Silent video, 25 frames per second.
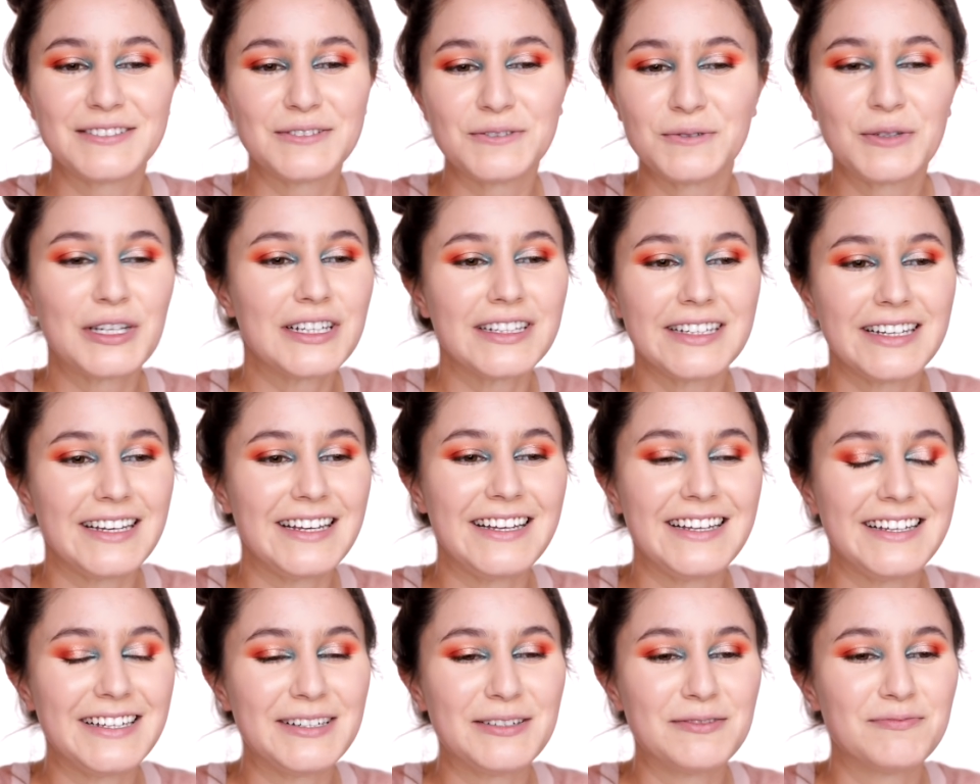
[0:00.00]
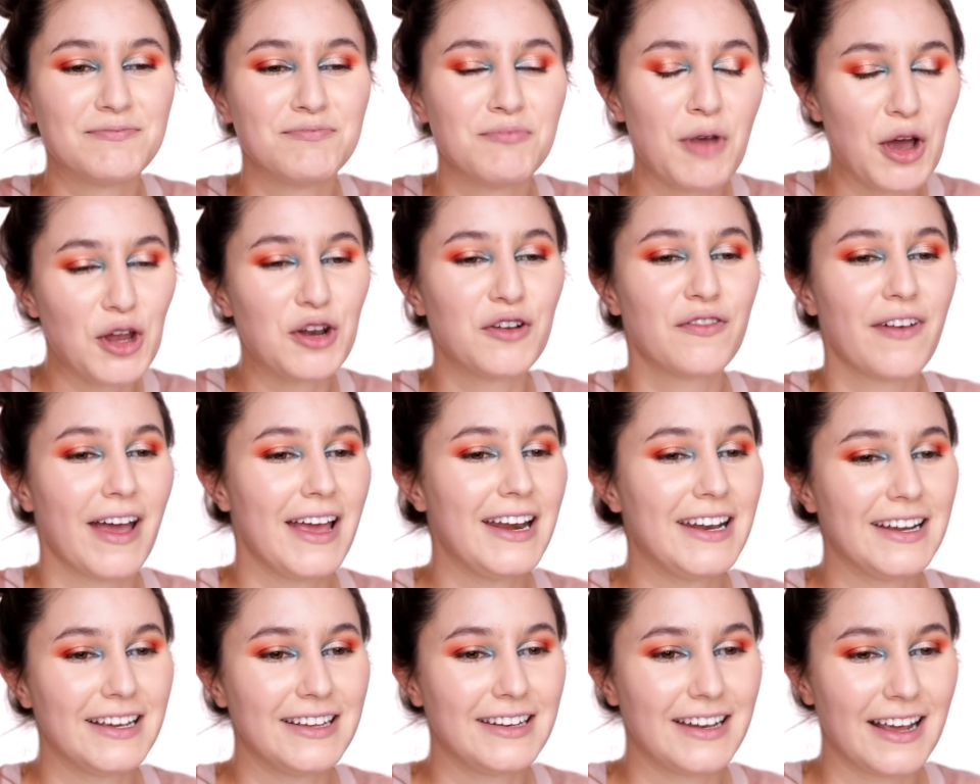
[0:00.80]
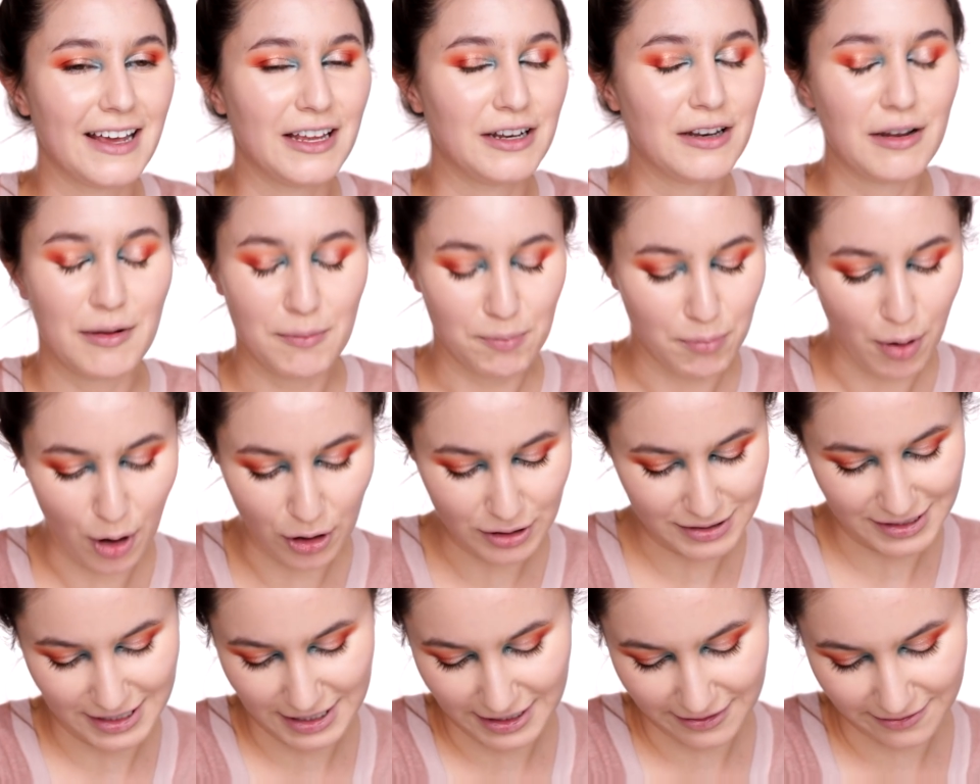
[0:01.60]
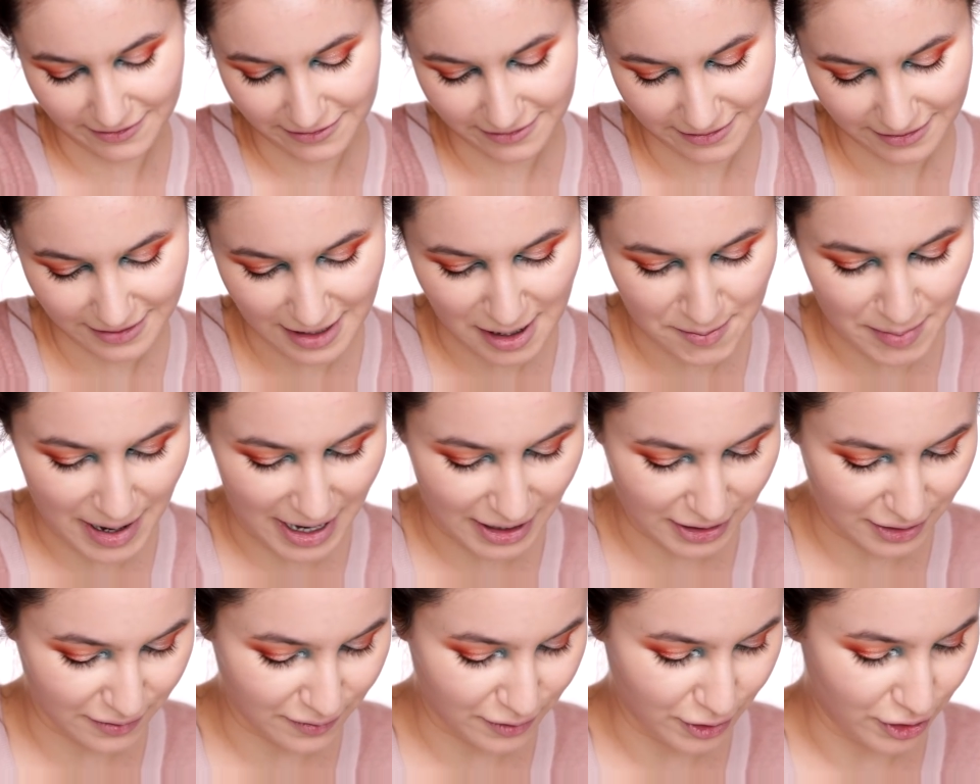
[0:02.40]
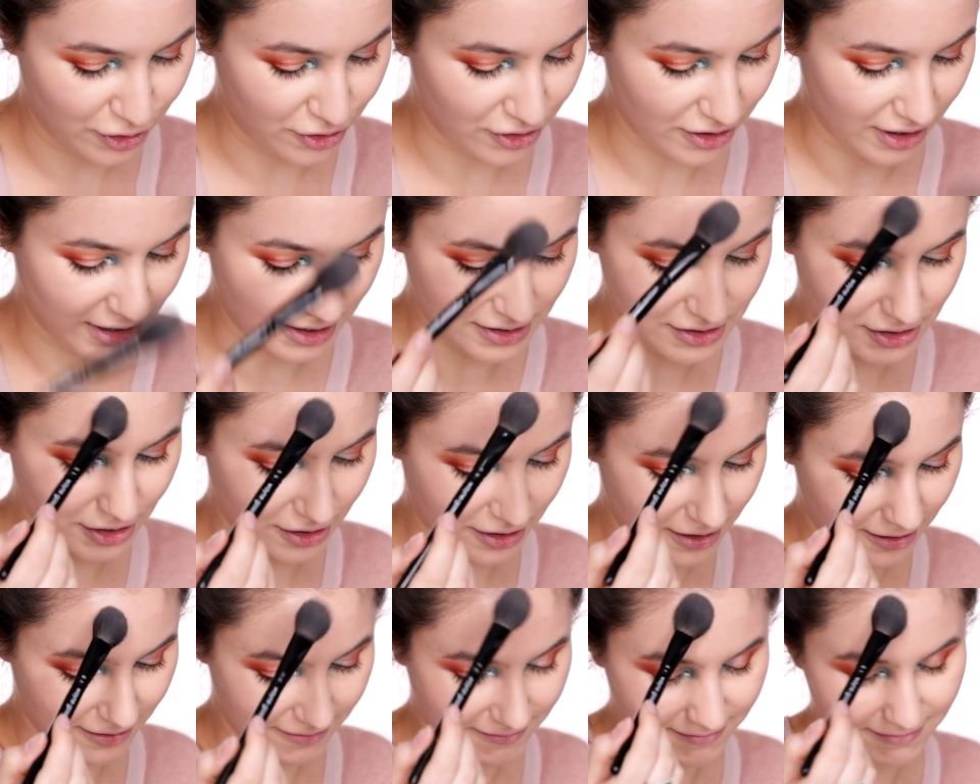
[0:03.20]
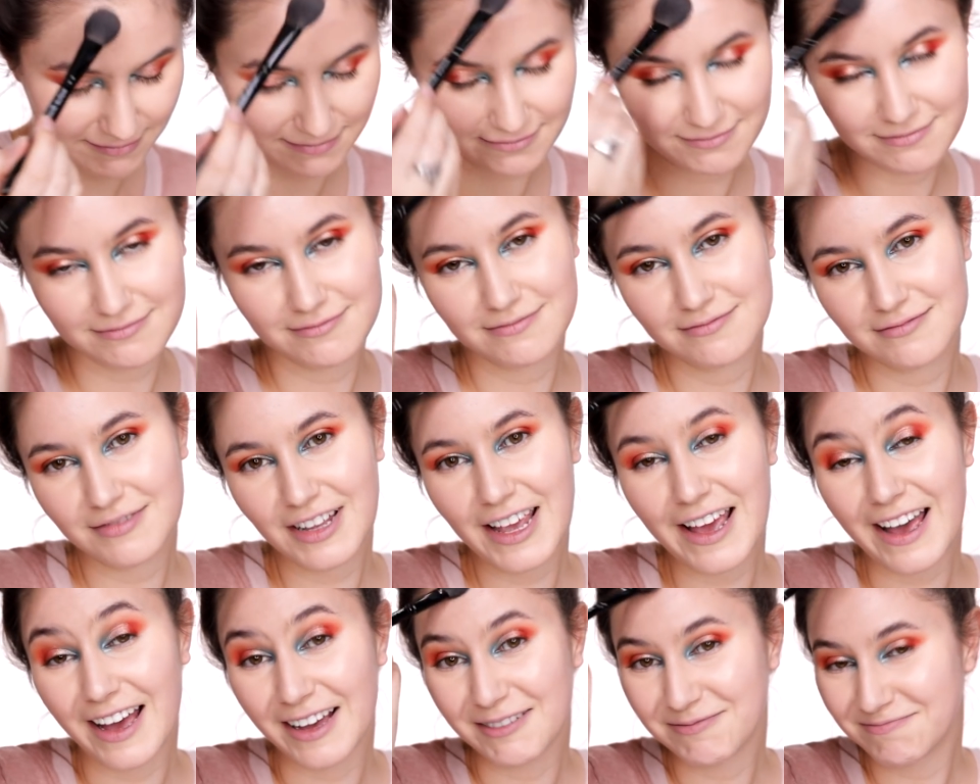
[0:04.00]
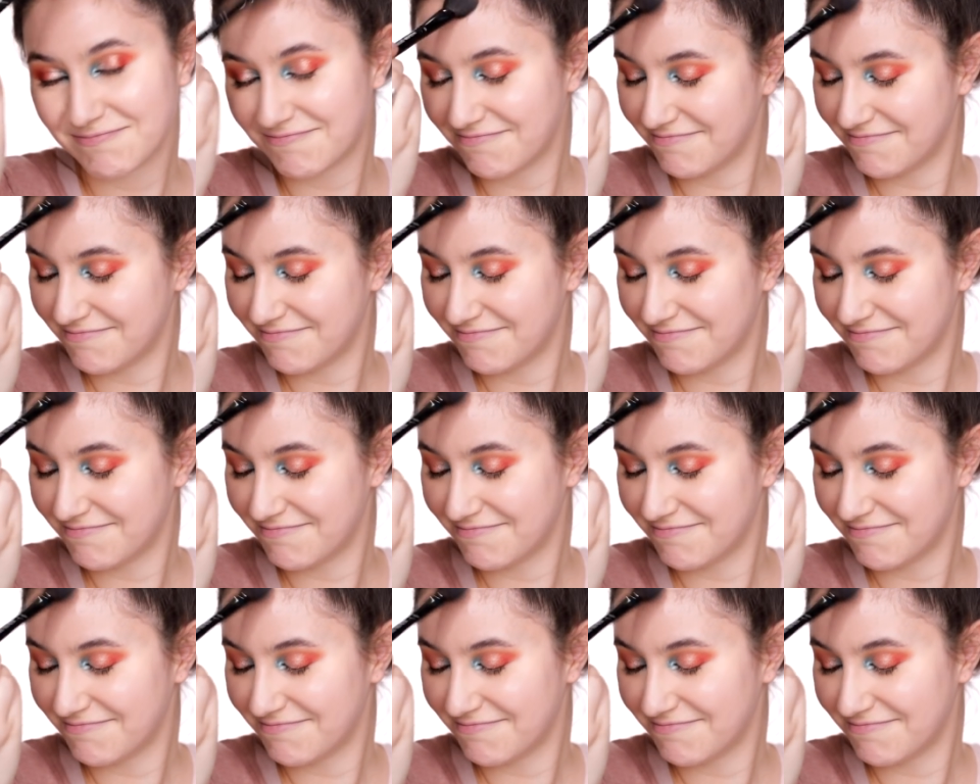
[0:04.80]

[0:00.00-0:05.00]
really motivated and positive about the future. So yeah.